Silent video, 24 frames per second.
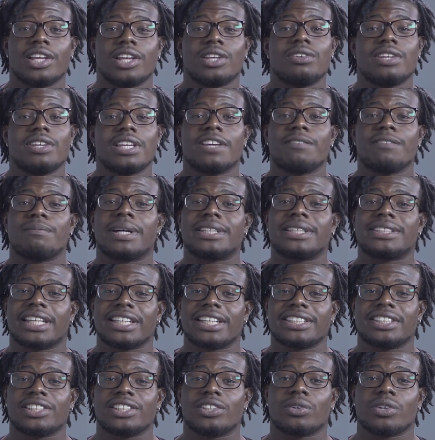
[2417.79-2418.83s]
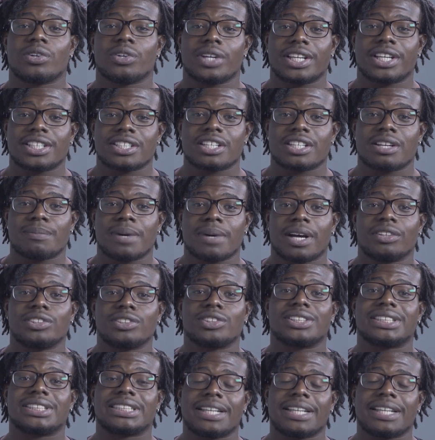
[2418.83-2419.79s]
You can give by texting your donation amount to